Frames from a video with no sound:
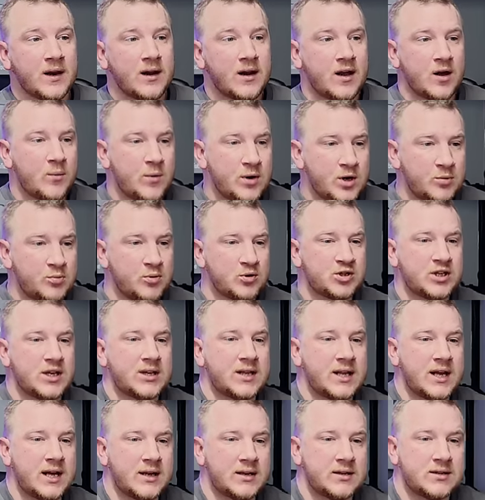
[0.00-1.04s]
And when you present
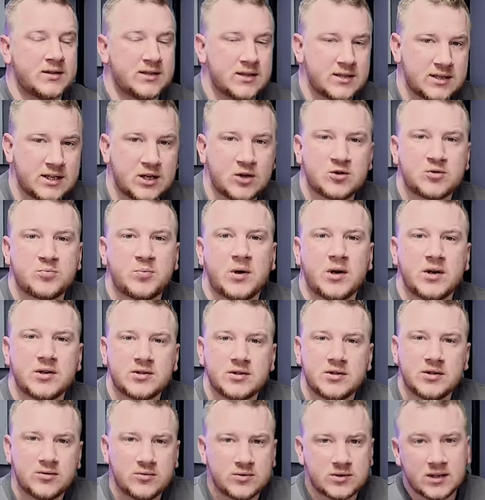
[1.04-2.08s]
that to the
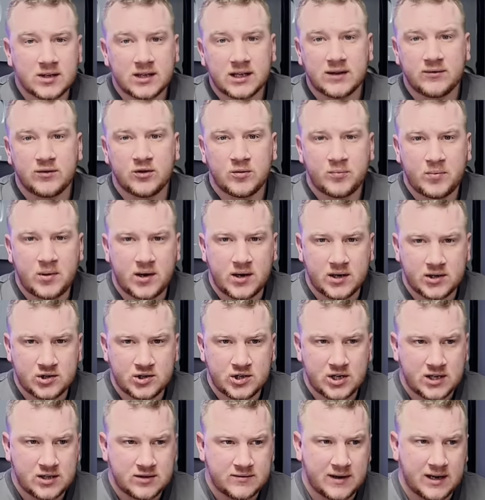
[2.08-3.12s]
salesperson who is going to give you a part
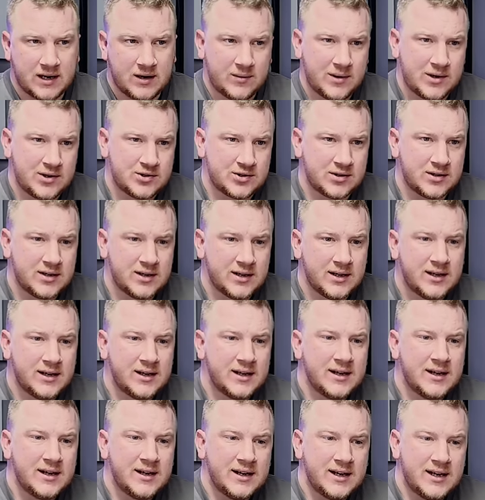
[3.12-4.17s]
exchange valuation,
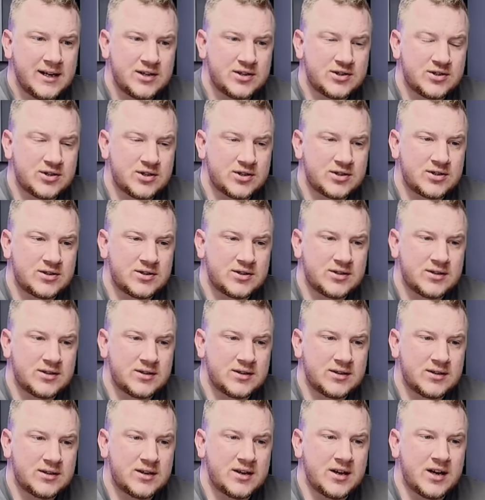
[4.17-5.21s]
it's just
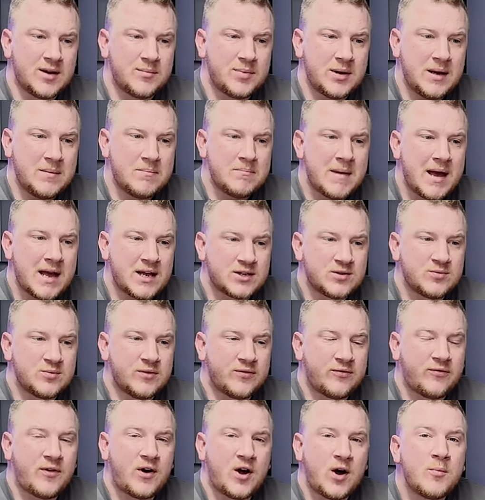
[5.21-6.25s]
going to be met with
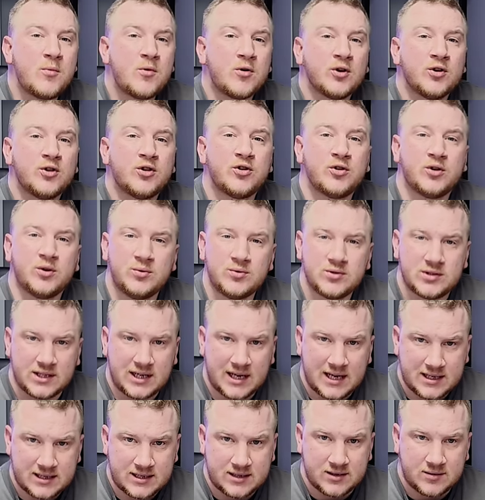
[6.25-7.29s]
far more
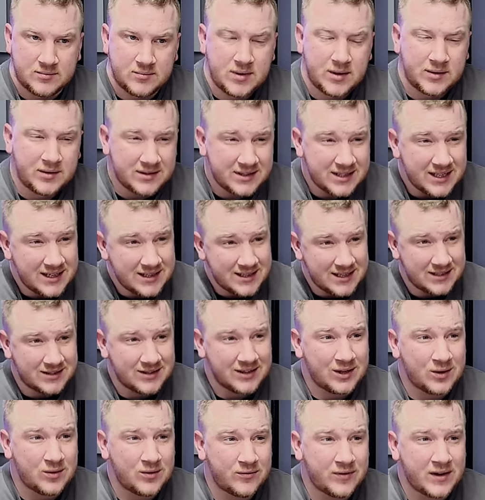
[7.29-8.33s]
enthusiasm. I'm not saying it's necessarily
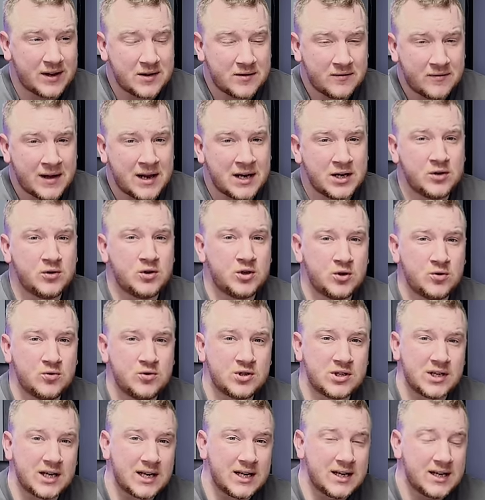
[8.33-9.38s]
going to affect the value
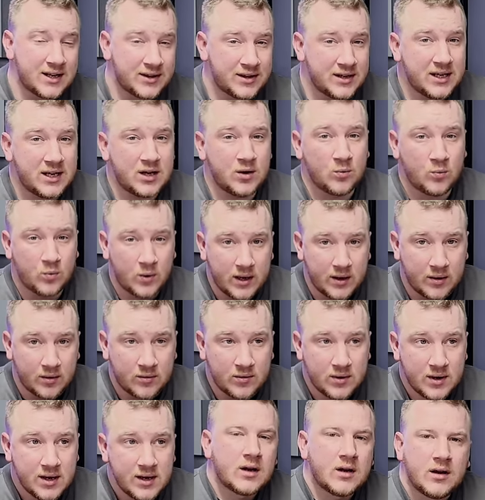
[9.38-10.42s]
hugely. I think it
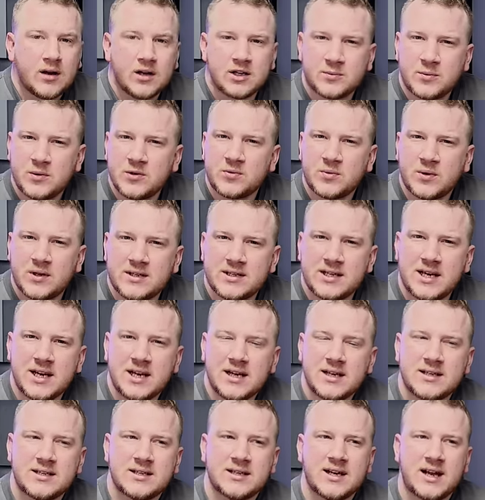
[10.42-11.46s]
will. I suppose what I'd say
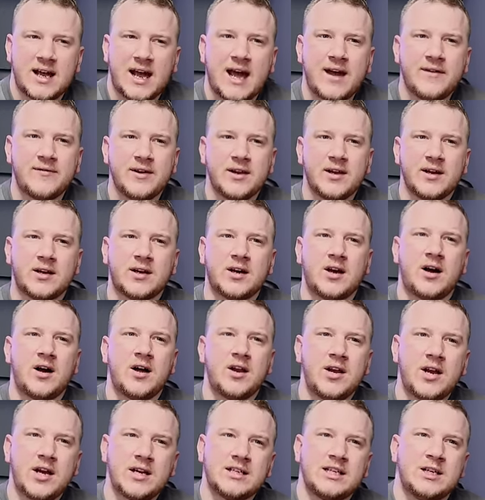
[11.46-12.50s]
is having a car
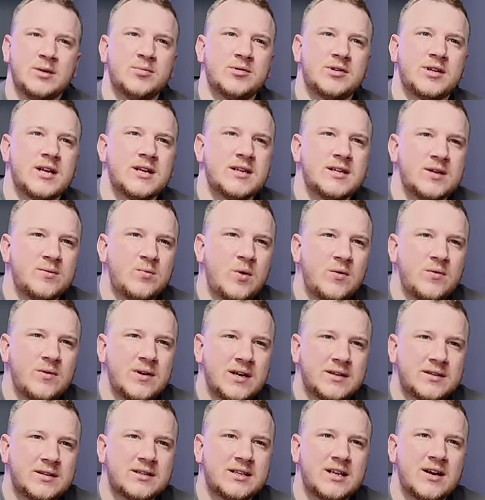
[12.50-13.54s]
nicely presented won't
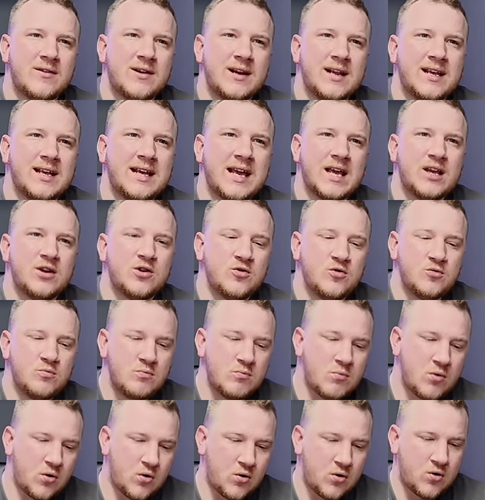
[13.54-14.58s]
necessarily get you
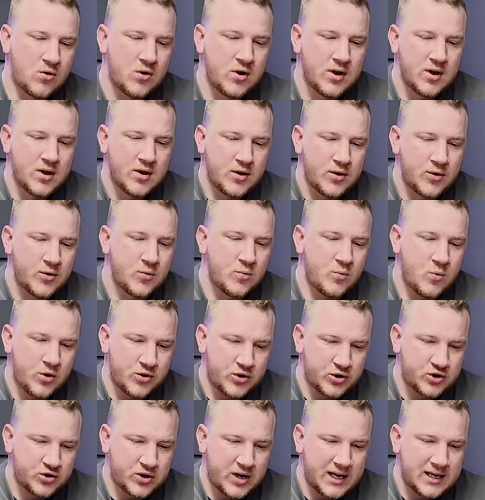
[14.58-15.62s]
more than what
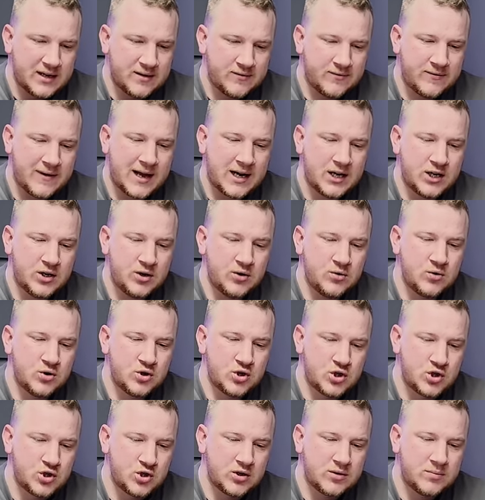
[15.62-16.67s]
the trade-in value
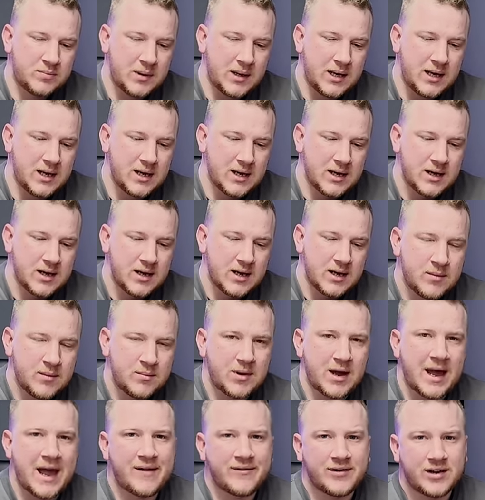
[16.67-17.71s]
should be,
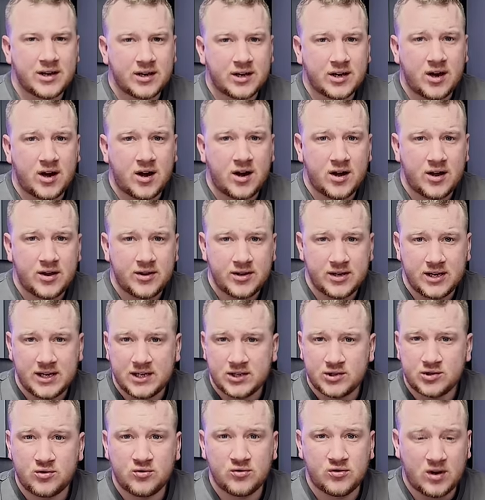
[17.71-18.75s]
but having a car that
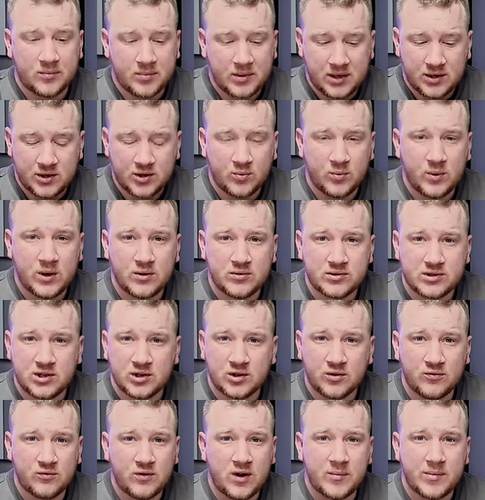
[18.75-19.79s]
is grubby, the wheels look
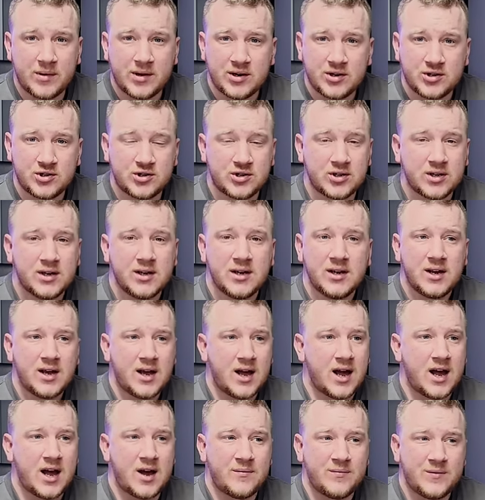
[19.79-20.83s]
rubbish,
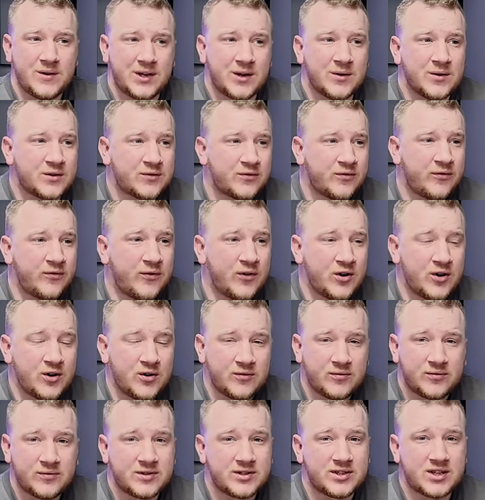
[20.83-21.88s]
you know, it's full
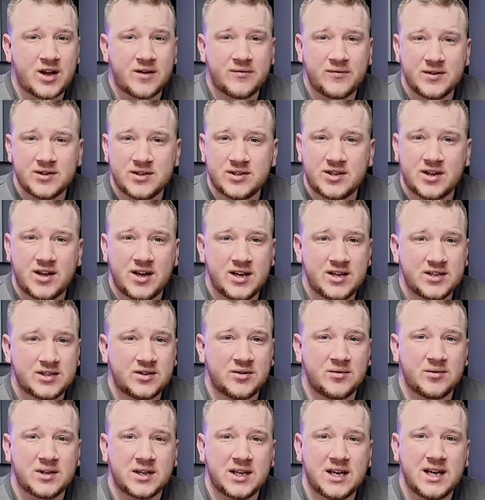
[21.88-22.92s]
of stuff inside, it's got
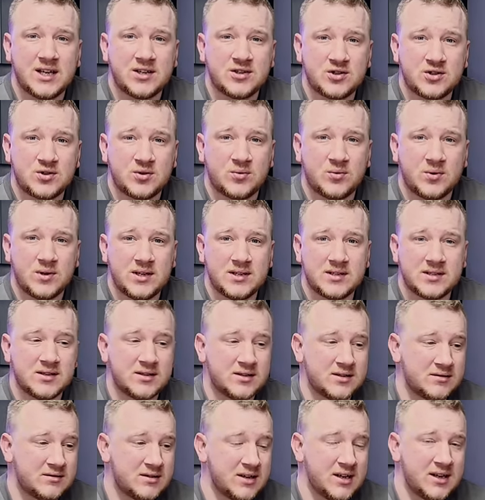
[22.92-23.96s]
all the kids' toys
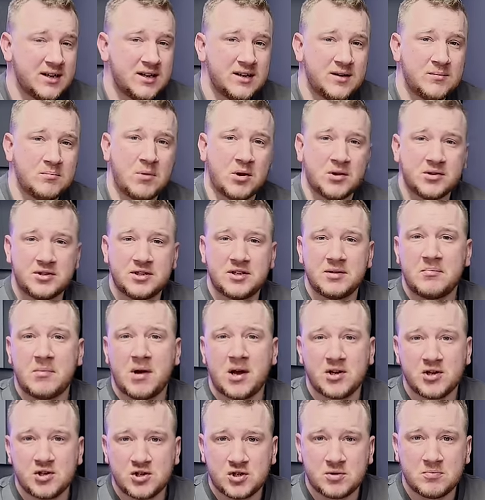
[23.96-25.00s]
and Monster
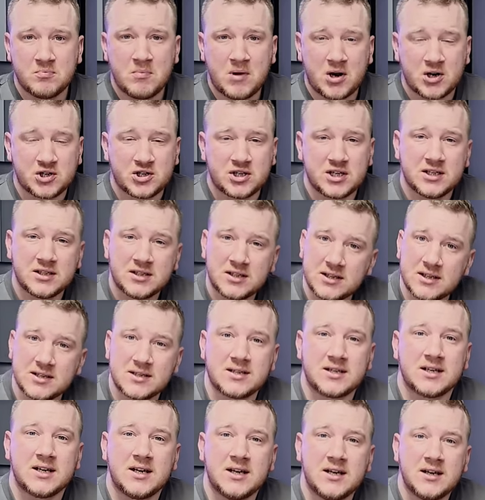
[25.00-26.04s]
Munch mushed into the
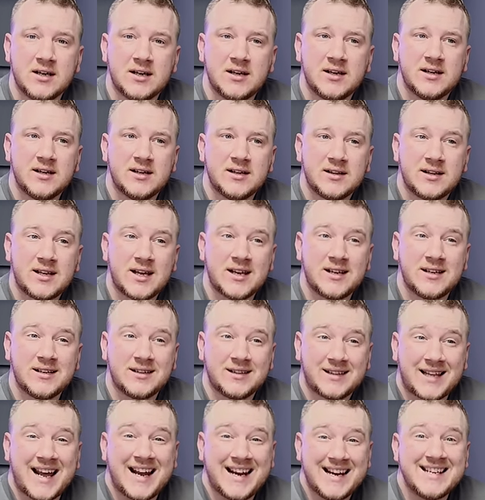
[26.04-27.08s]
seat, then
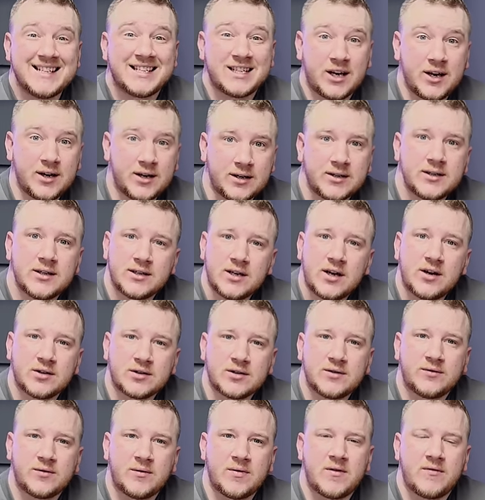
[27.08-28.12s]
that is going to deduct
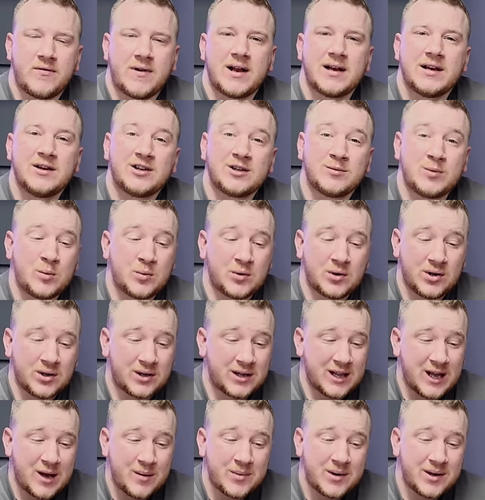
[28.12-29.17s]
from the value, because people are going to look
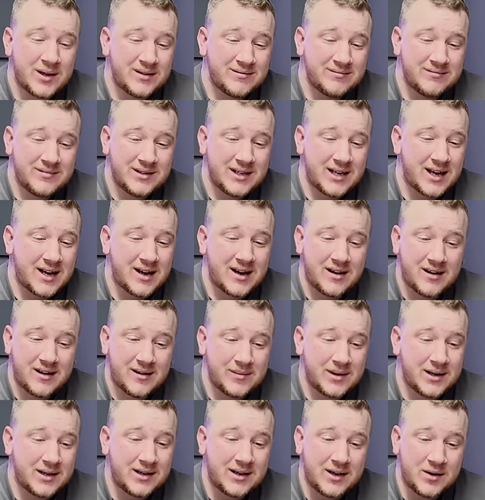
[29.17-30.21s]
at that like, yeah, I
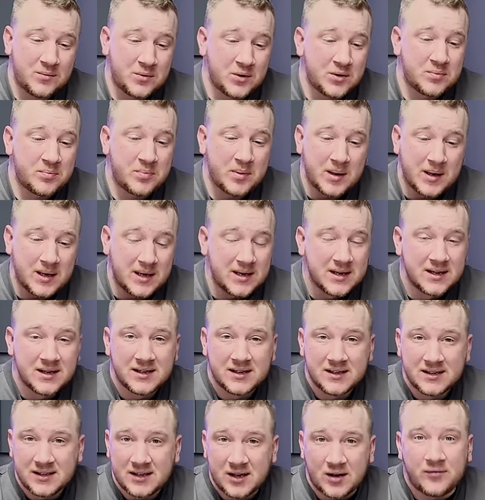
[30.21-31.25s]
mean, it would be
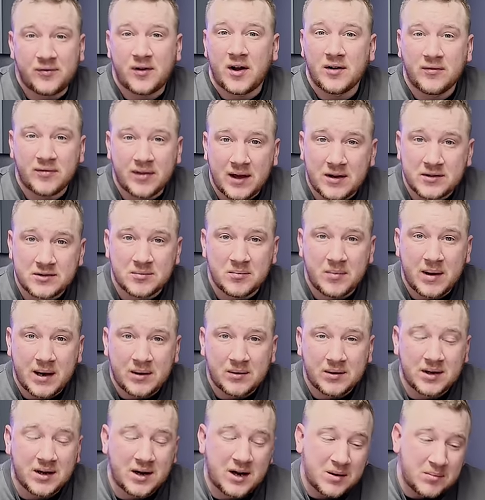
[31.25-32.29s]
a
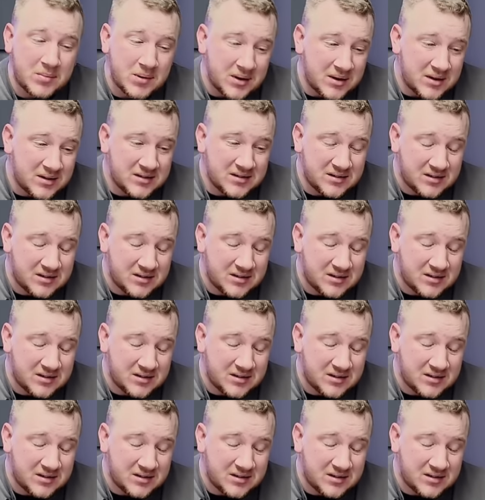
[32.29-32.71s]
£5,000 car, but